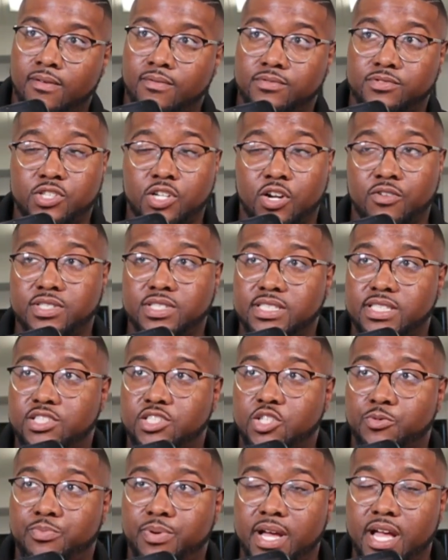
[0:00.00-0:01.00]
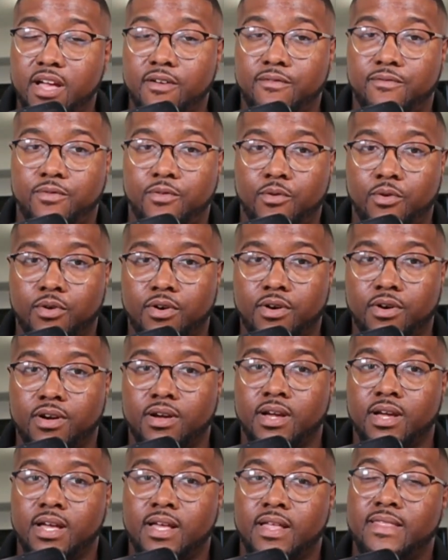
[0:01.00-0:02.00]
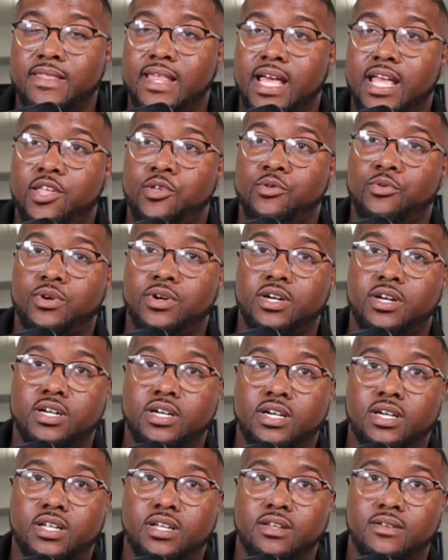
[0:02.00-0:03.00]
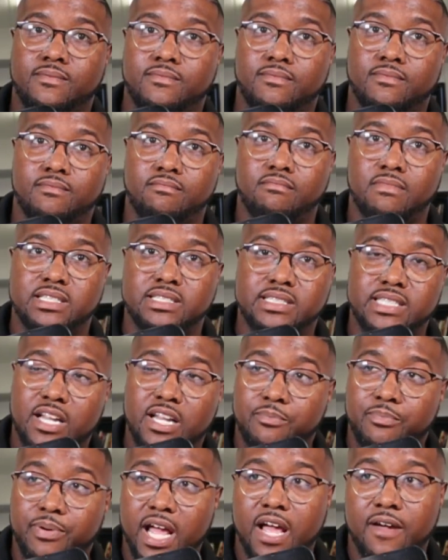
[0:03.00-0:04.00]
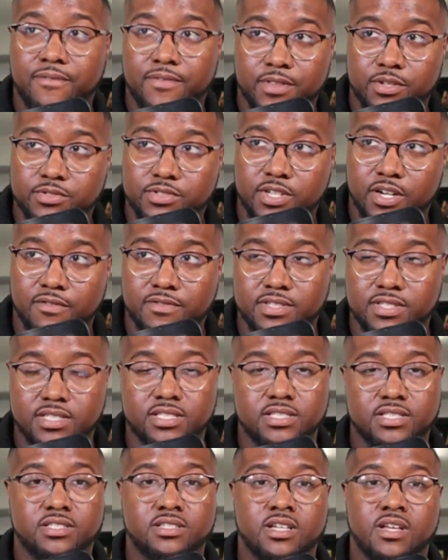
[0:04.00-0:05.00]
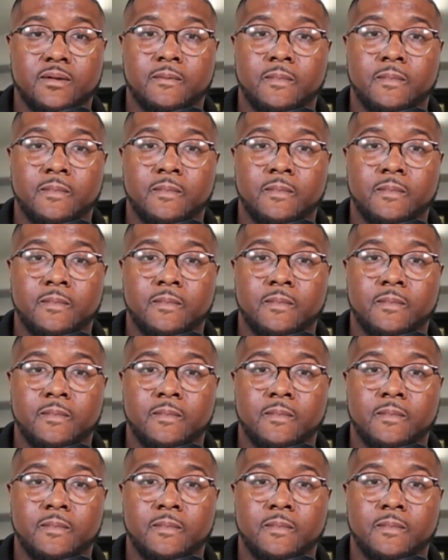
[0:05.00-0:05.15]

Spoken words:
services that you're paying for that you could, instead of paying for those services,